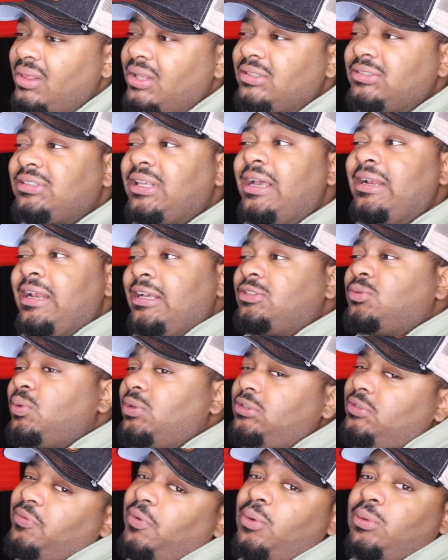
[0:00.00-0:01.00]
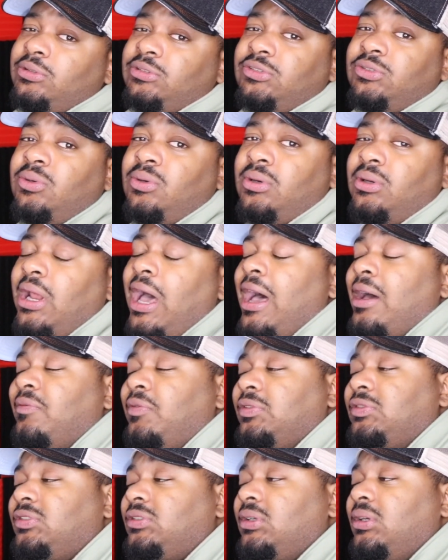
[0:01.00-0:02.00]
looks like that's what he's focused on.
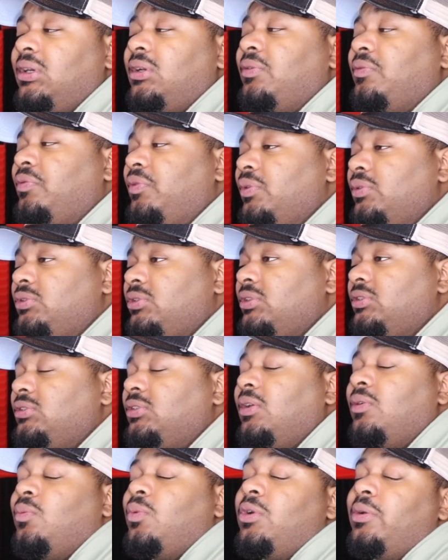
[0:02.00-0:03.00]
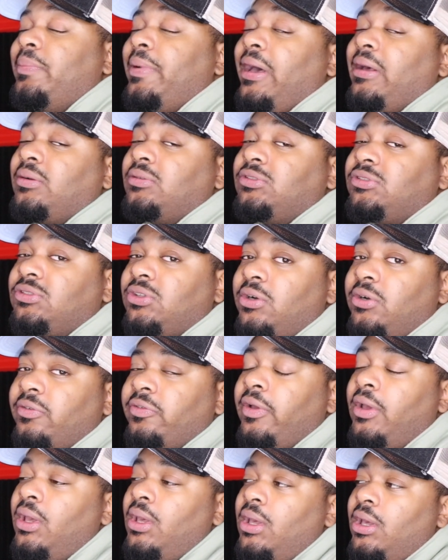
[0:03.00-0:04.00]
Obviously, in the future, he's going to want to battle Surf.
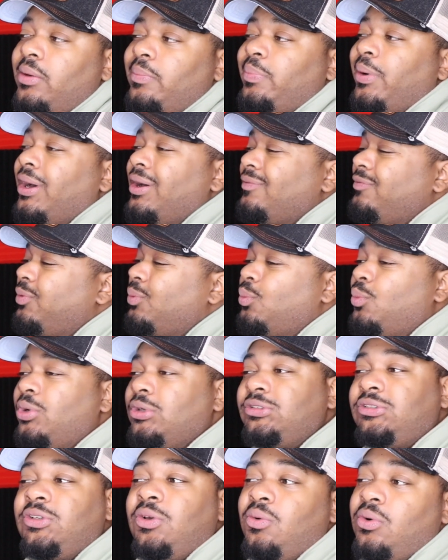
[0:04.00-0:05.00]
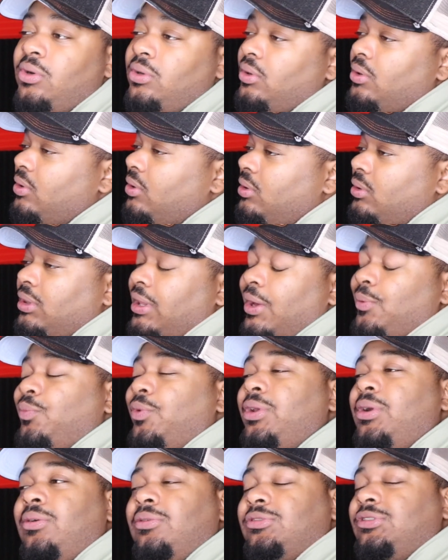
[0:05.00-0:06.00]
But from what's going on, like,
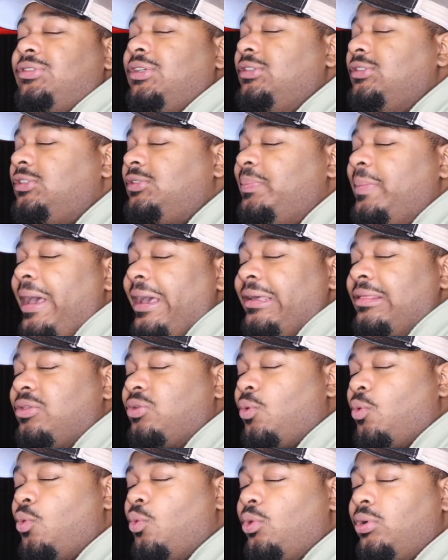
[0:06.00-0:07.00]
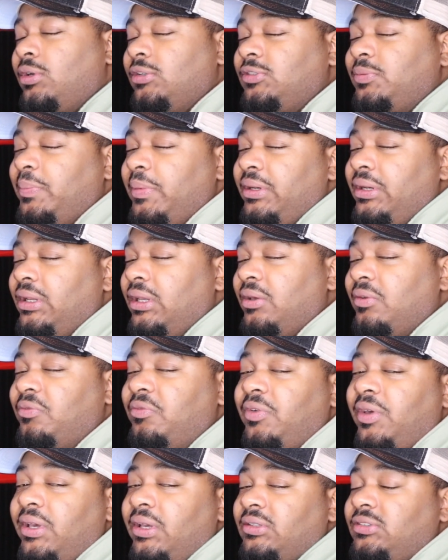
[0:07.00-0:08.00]
we don't see Smack throwing as many
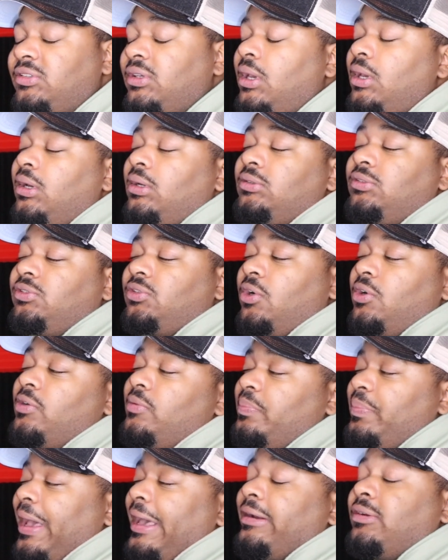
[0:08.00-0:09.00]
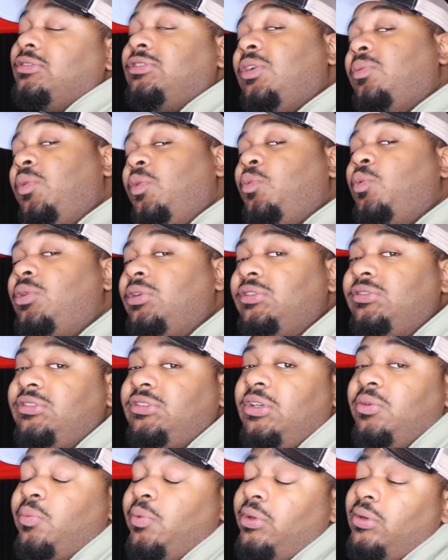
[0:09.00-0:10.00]
events. Certain battles that we want to
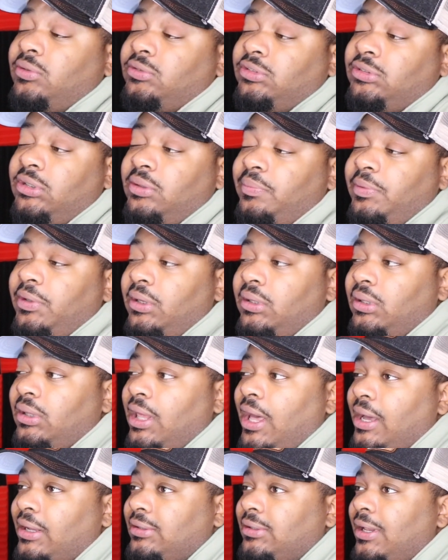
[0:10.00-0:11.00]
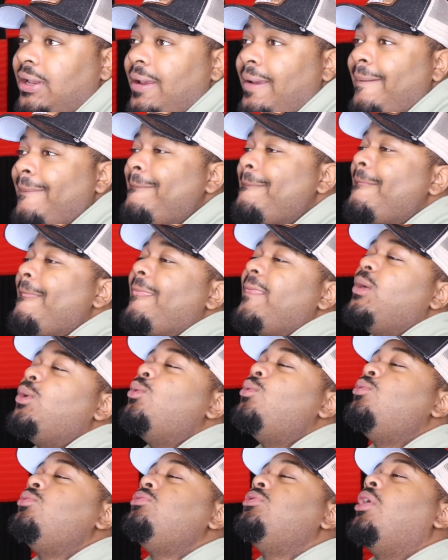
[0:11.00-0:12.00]
see, we don't see him getting locked in.
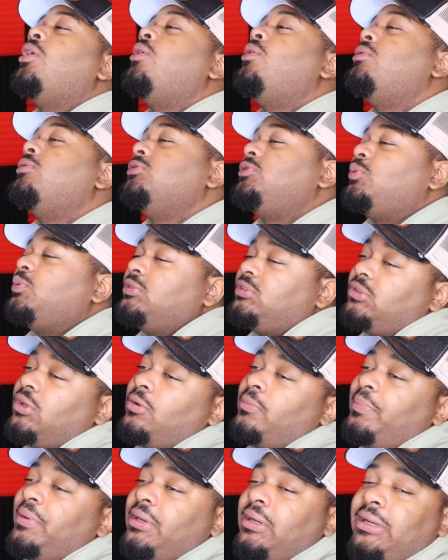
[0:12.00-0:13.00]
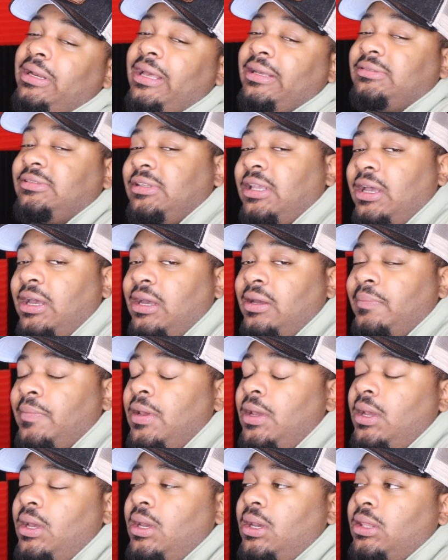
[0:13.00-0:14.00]
Who knows when's going to be the next time
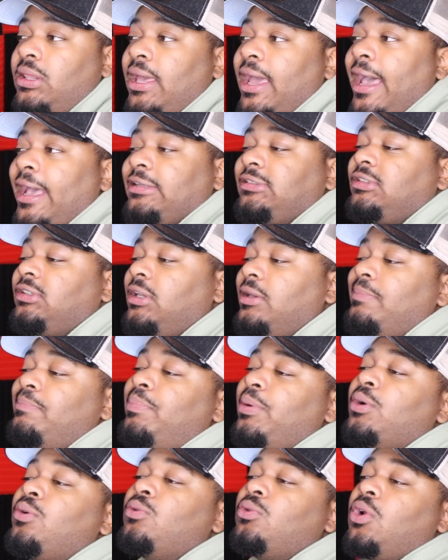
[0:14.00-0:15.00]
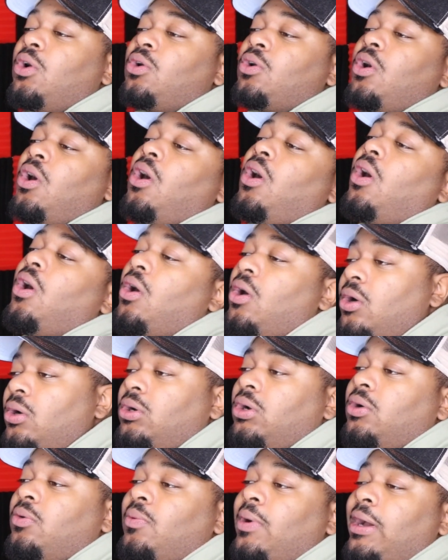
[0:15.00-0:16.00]
they actually build a
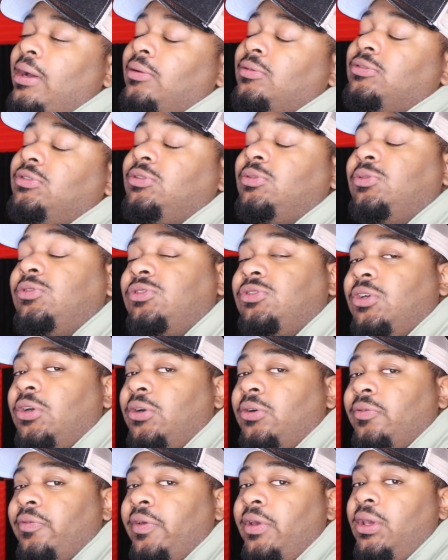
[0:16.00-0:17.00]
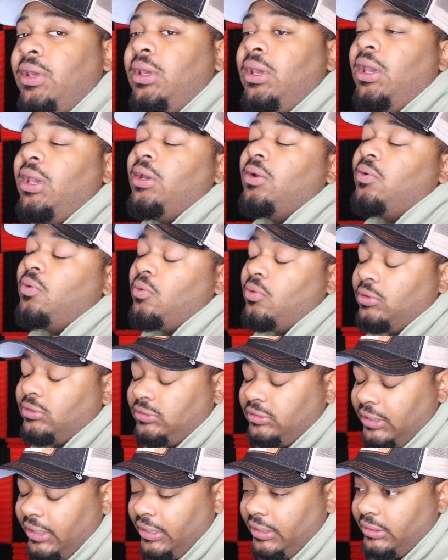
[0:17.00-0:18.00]
card around Tsu Surf and
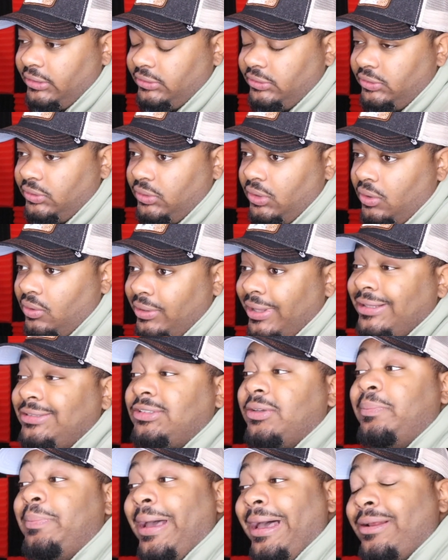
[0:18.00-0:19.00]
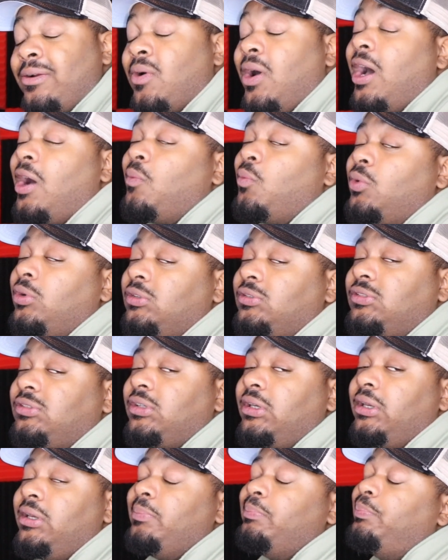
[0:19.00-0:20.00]
Cortez? You know, that's a battle I want to
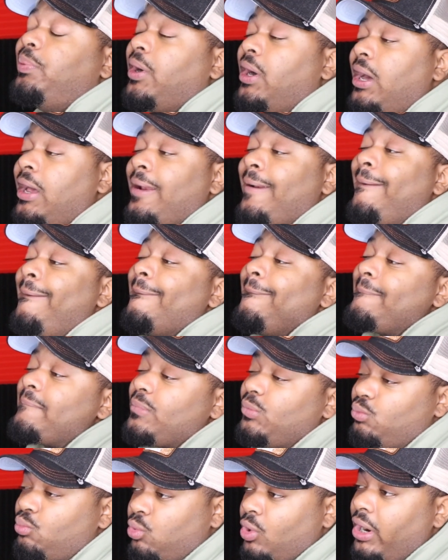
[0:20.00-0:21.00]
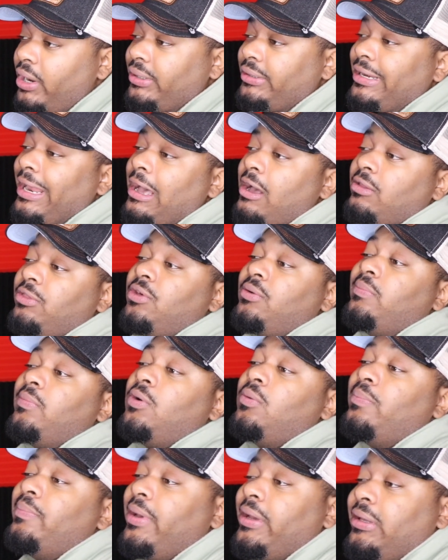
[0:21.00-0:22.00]
see. But right now the
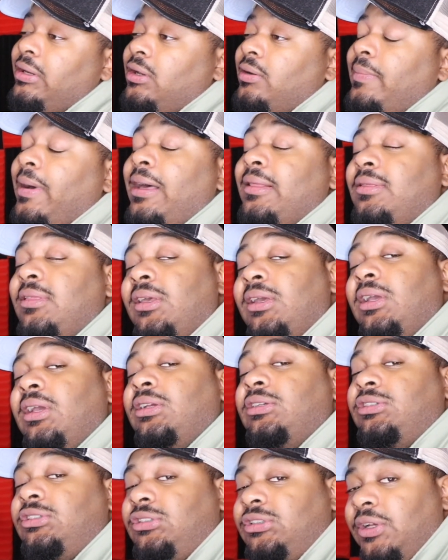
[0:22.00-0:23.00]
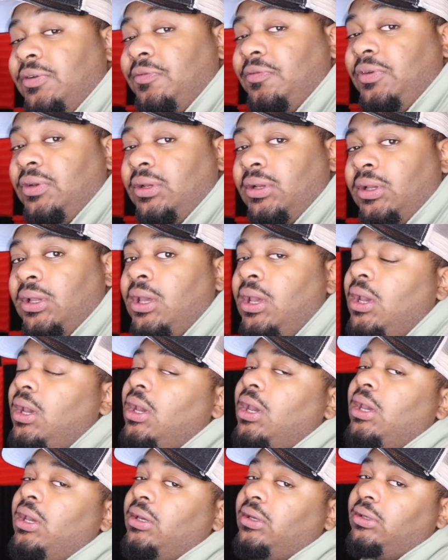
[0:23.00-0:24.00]
momentum I think is shifting
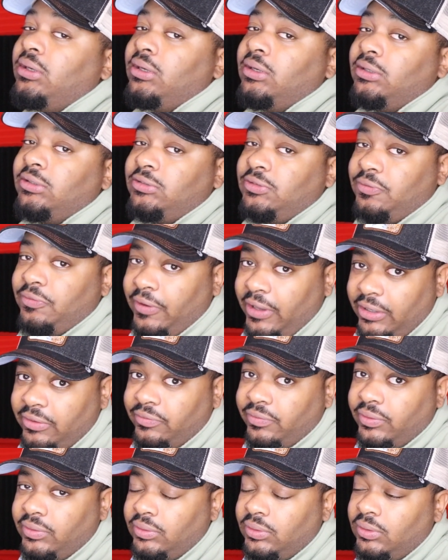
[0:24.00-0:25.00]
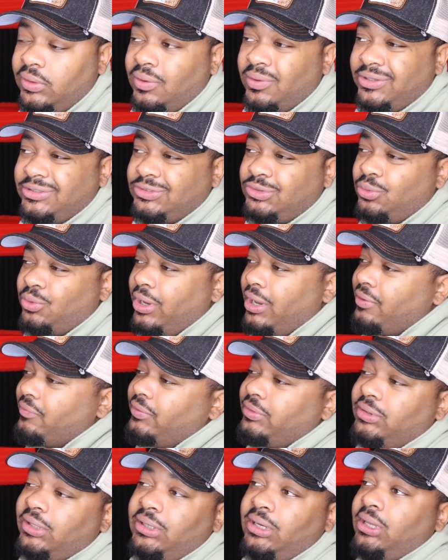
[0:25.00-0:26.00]
in Goodz's favor. You know, he's doing
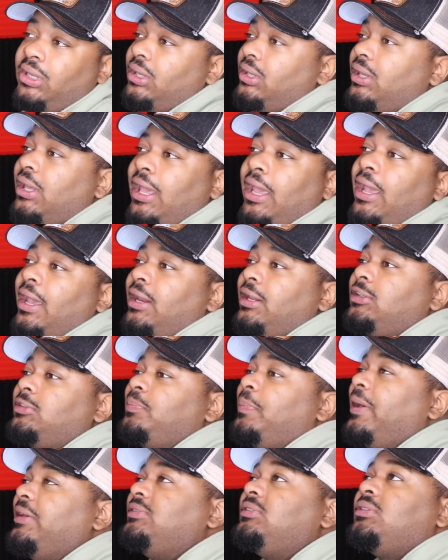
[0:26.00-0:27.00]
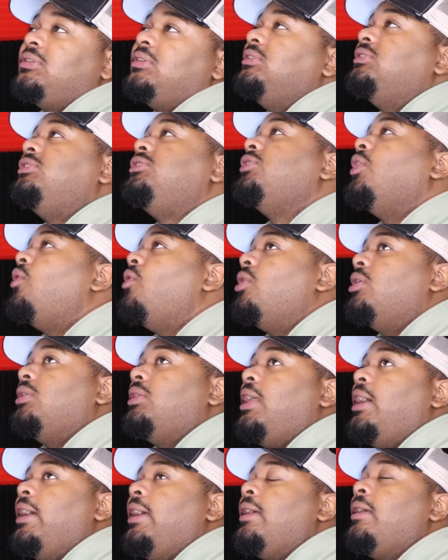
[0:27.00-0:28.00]
everything that he can. He's basically showing
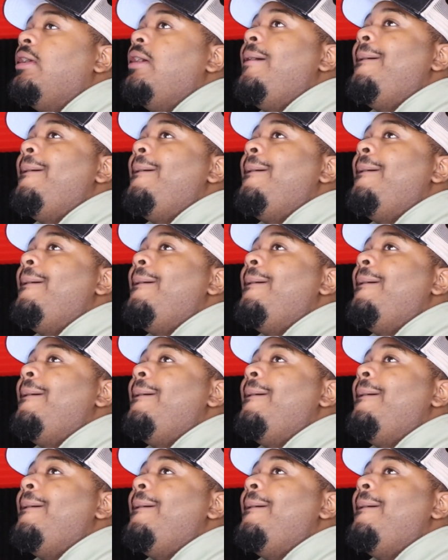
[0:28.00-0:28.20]
like